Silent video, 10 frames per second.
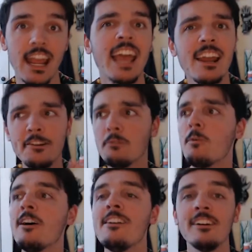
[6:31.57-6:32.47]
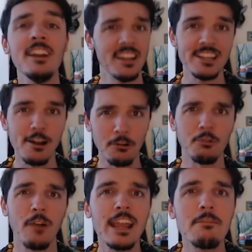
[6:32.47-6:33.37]
and I don't want to,
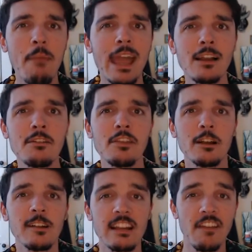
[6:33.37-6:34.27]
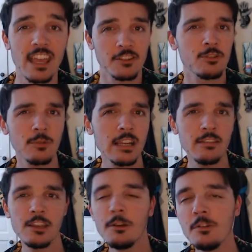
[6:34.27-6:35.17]
great man theory of history
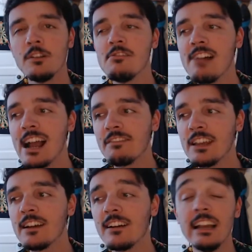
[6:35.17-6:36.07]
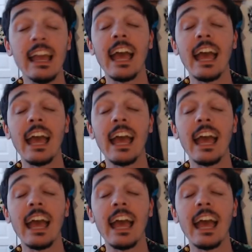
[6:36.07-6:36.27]
the union drive here,